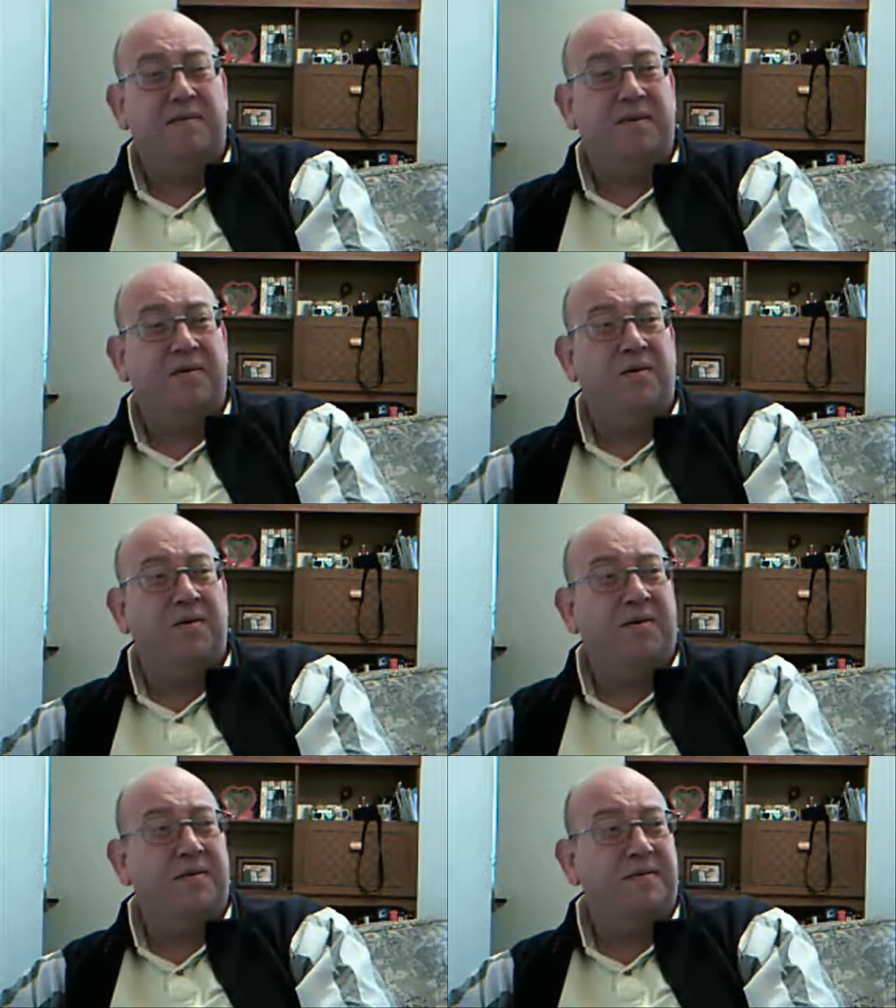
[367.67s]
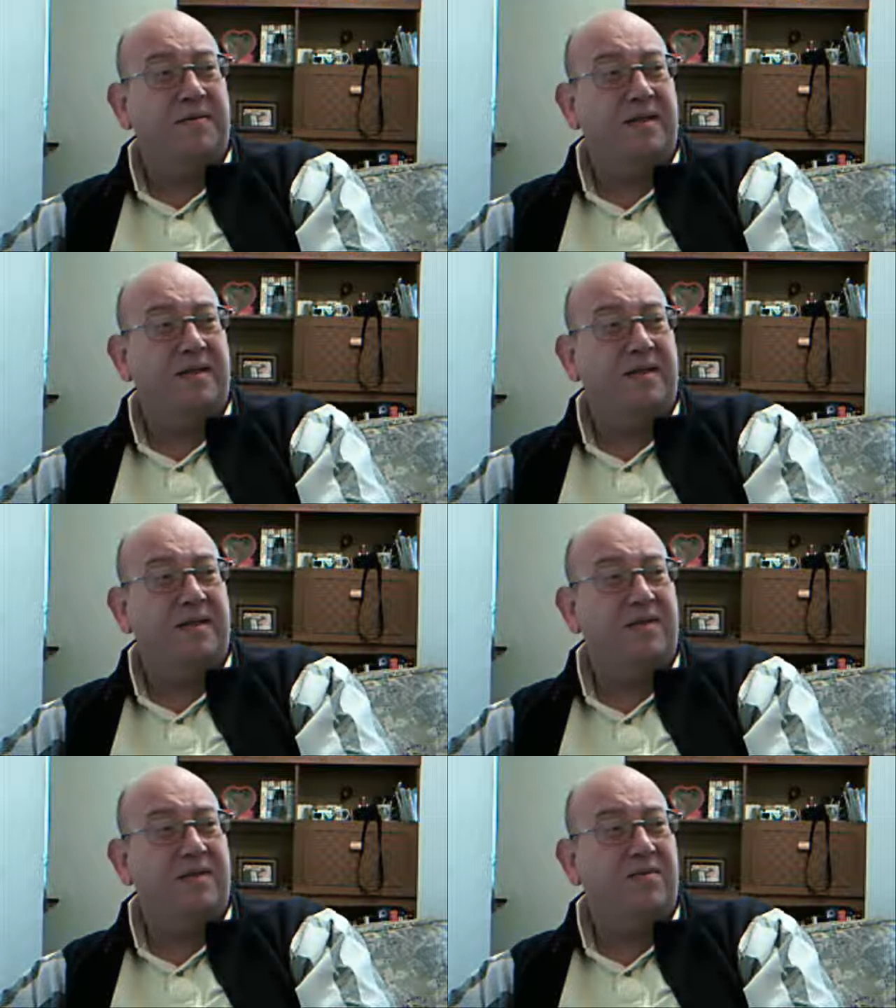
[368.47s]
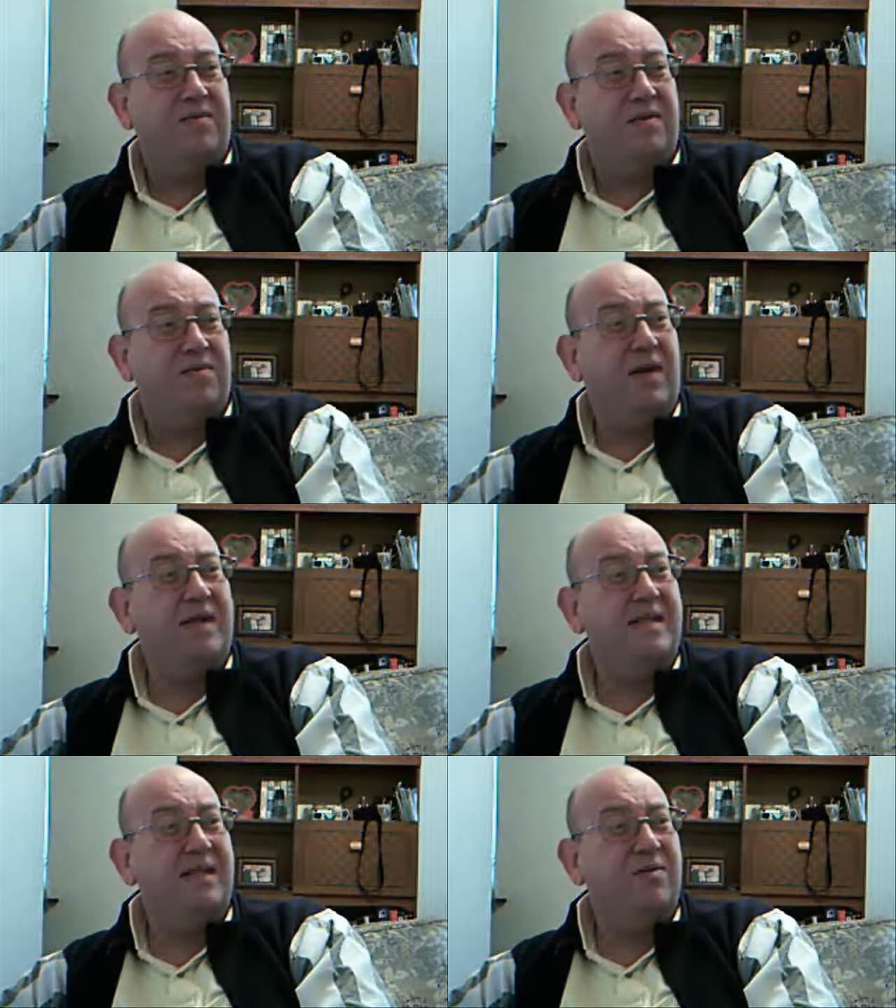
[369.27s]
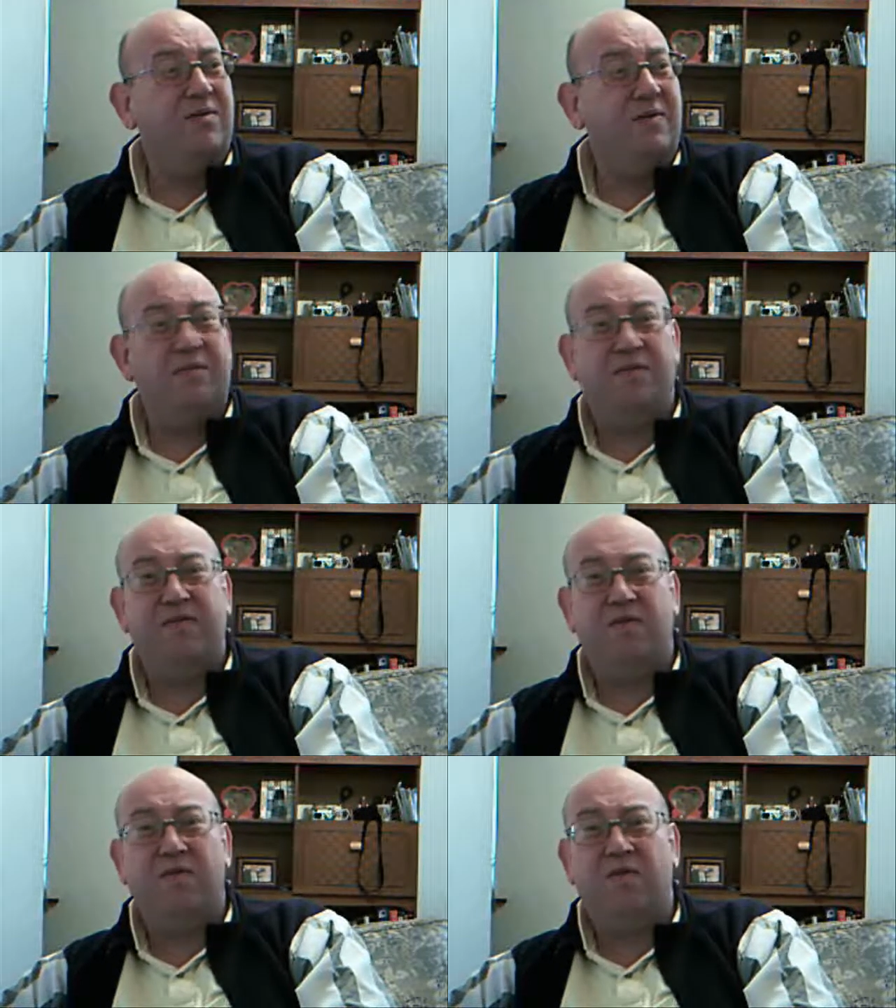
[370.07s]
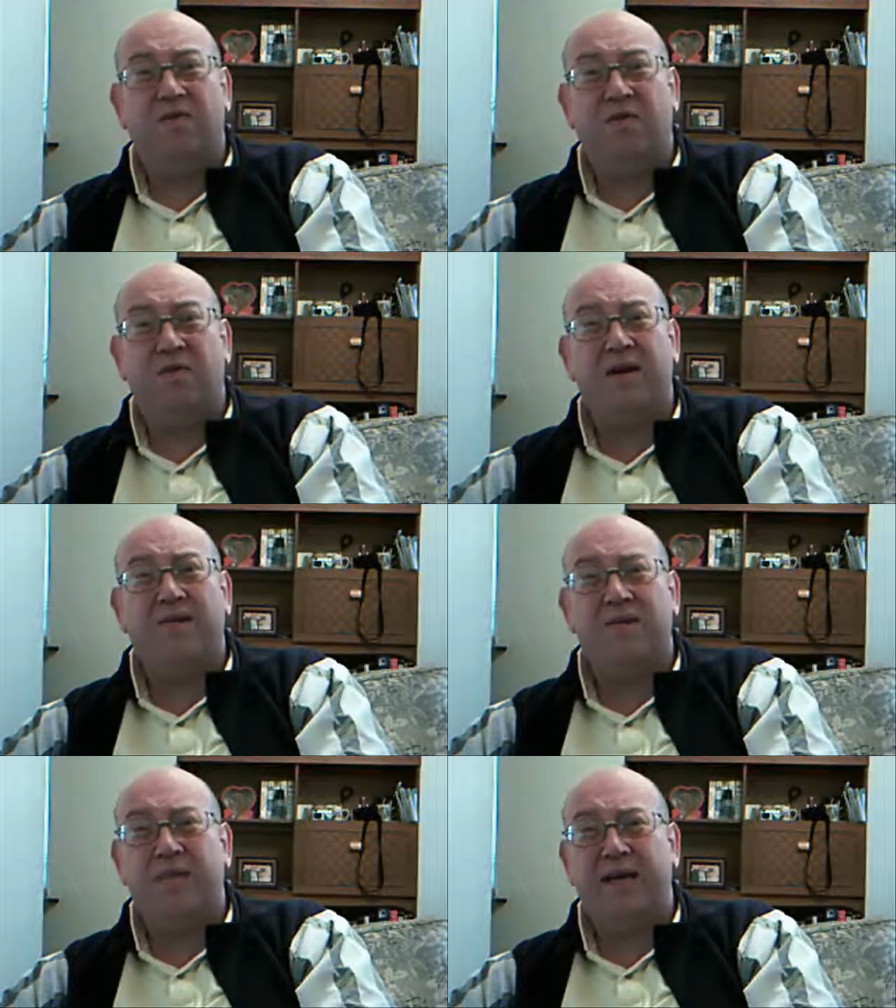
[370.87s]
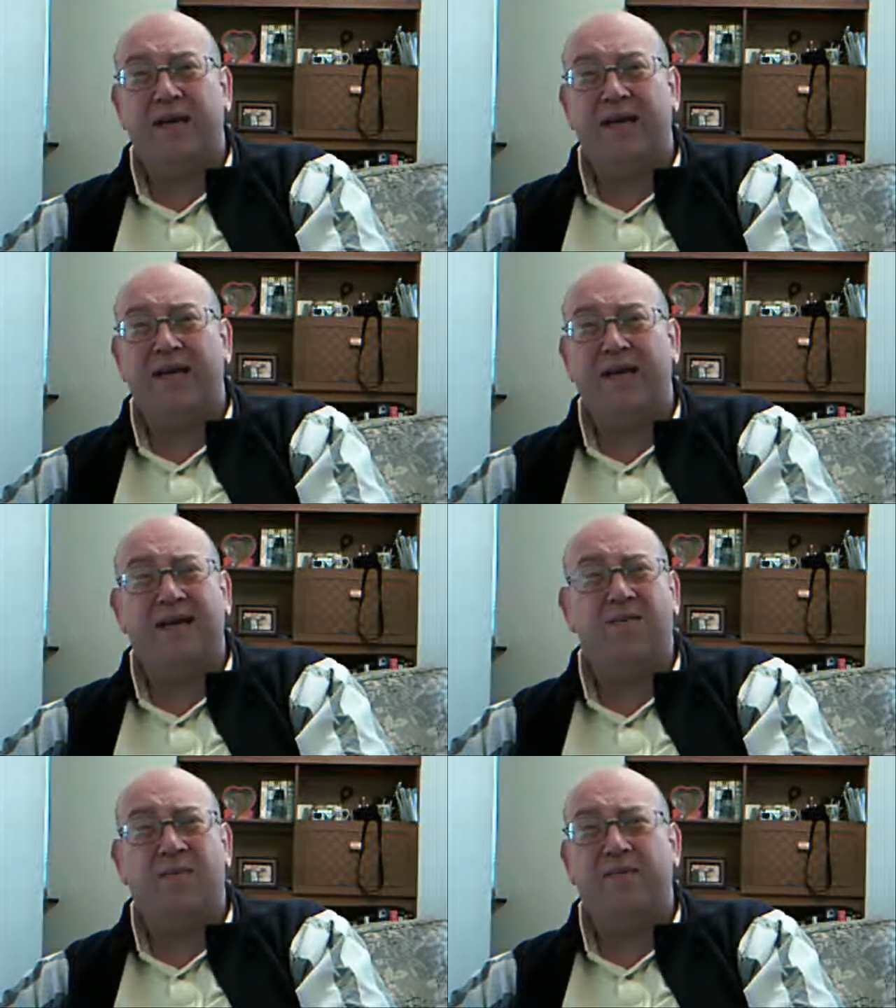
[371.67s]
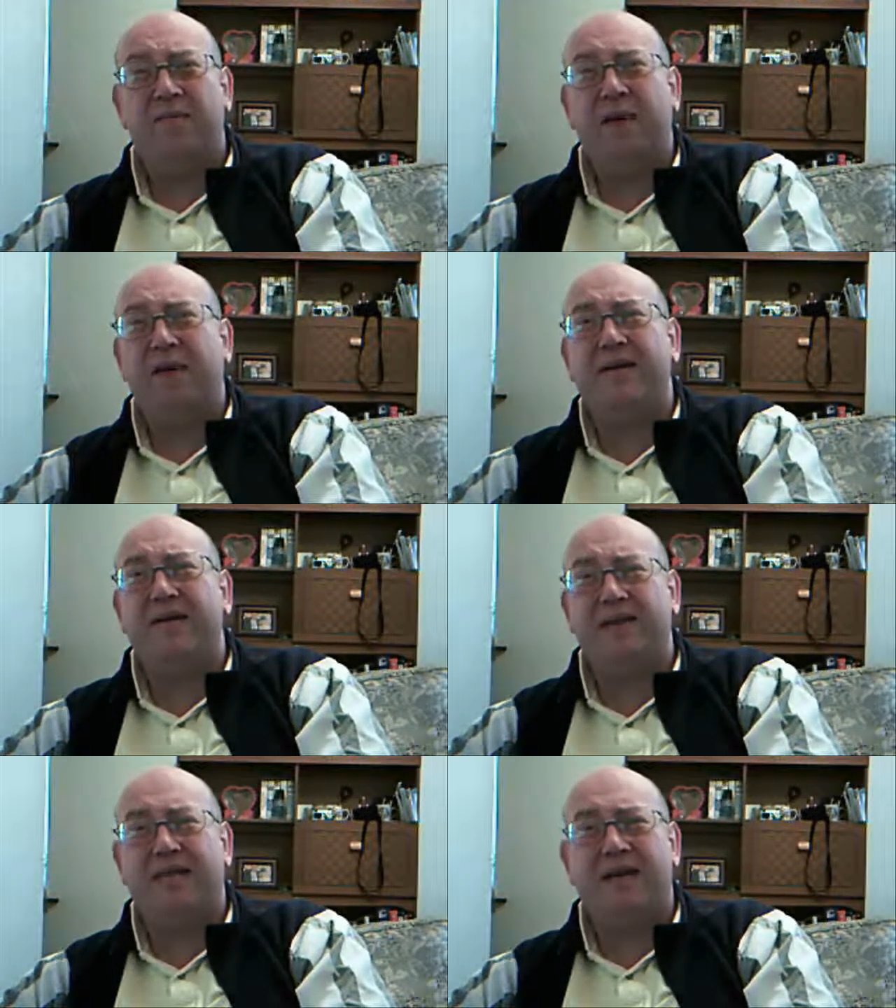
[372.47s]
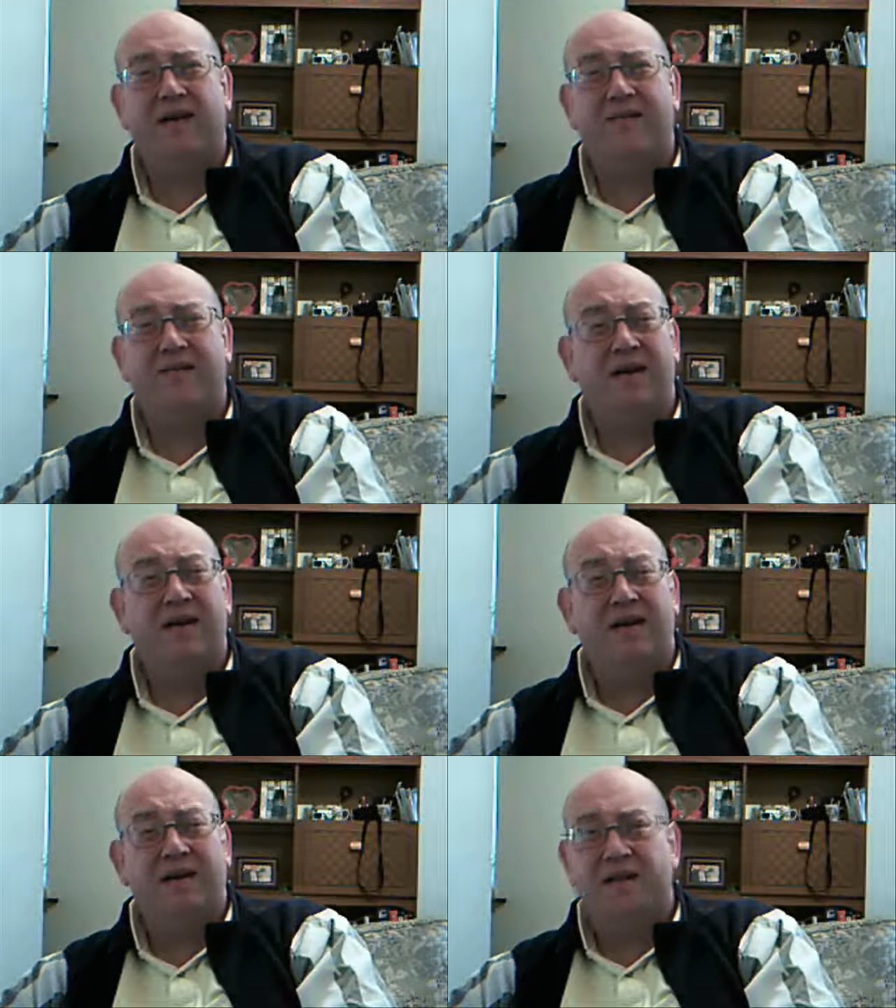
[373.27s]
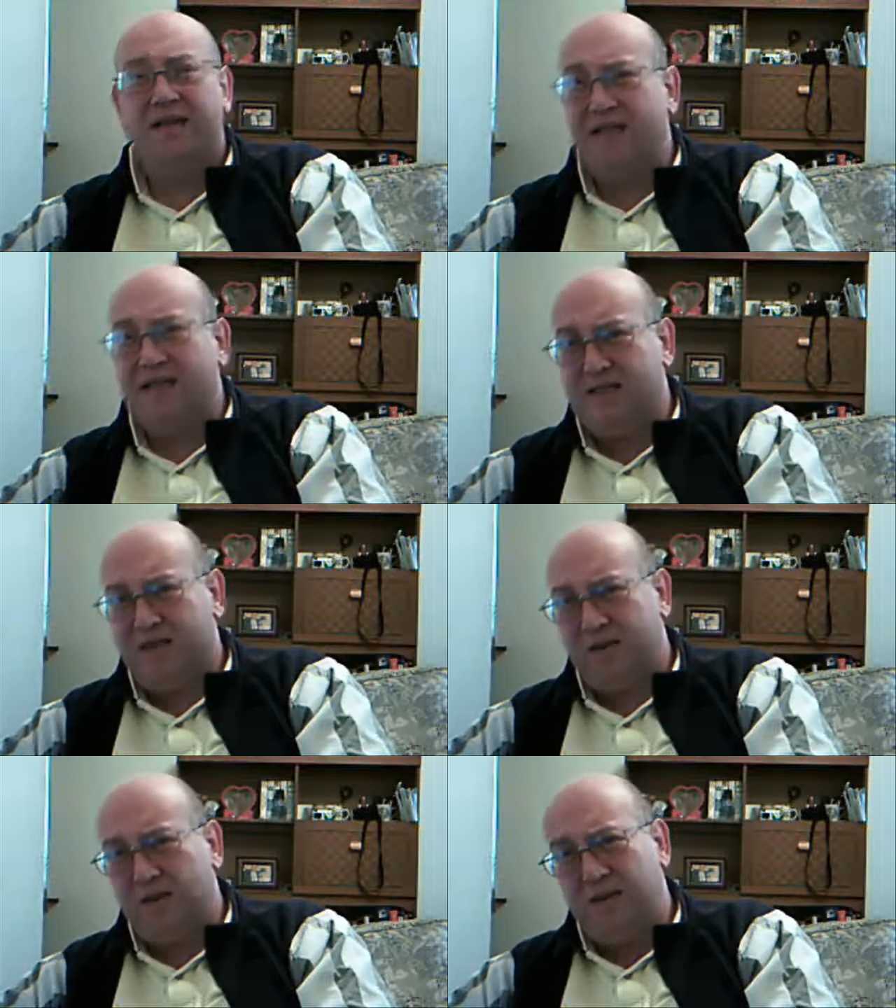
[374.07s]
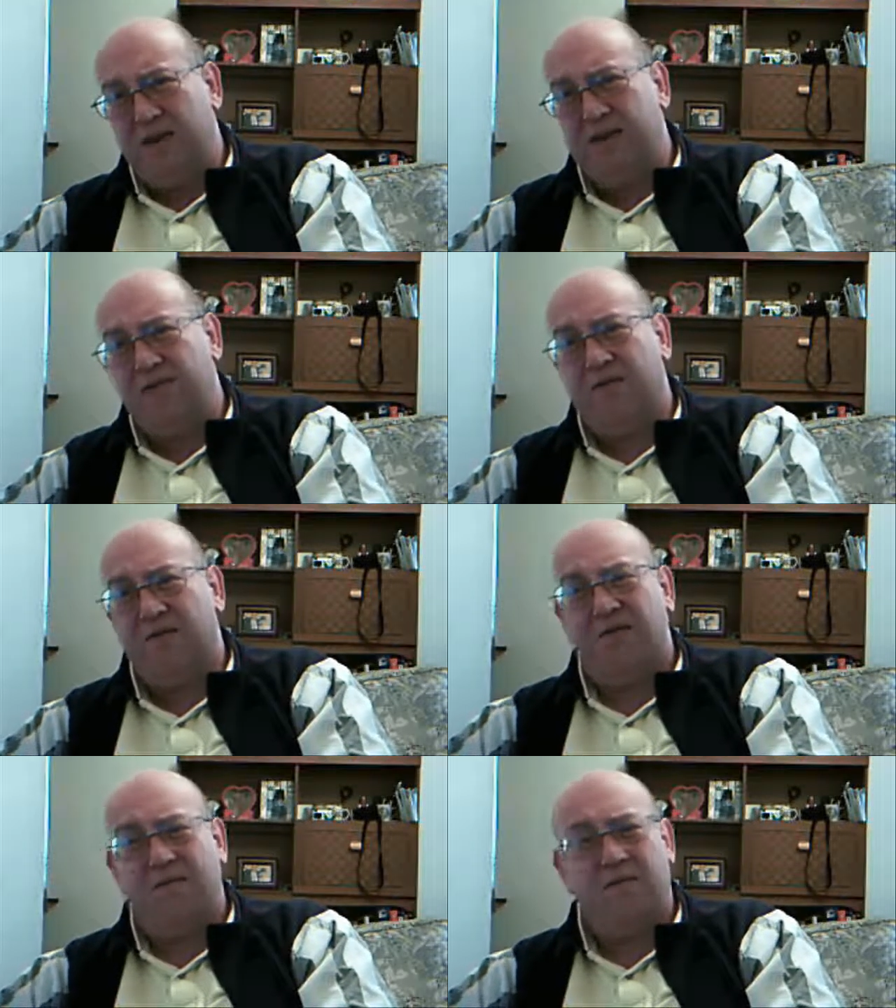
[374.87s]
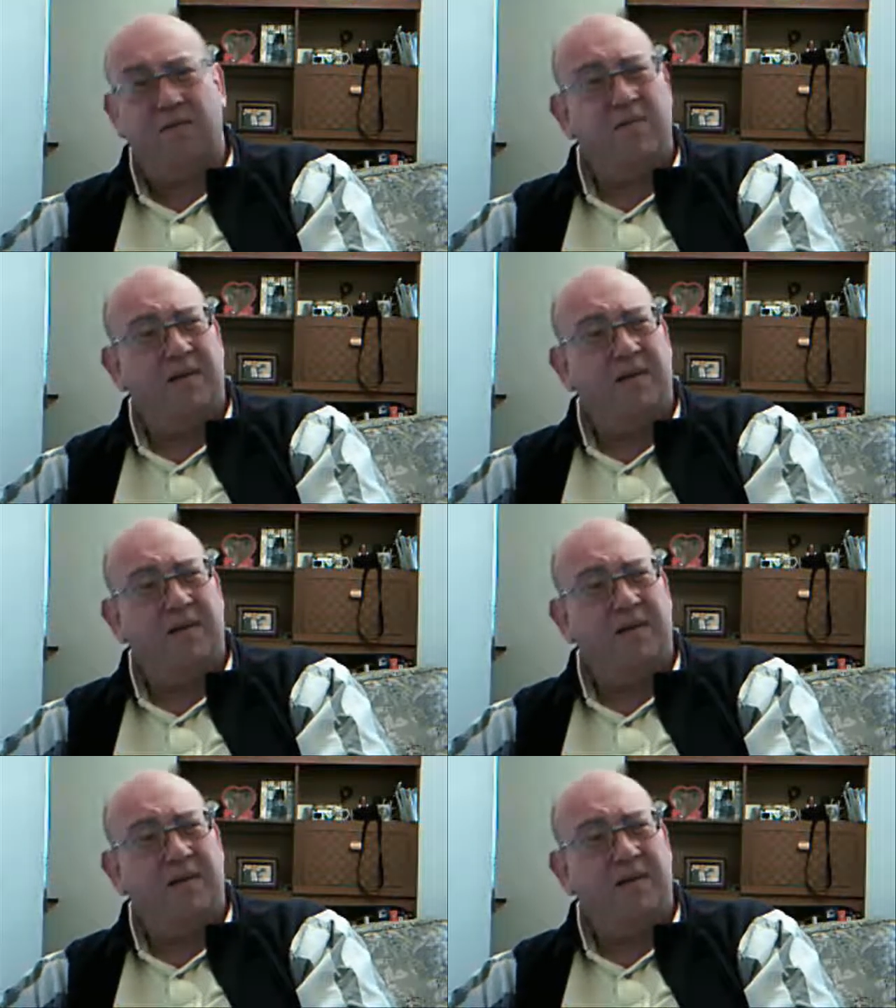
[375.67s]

you know to, to, to, to rescue people from, from whatever pain they have whatever barriers they have that's, that's stopping them from, from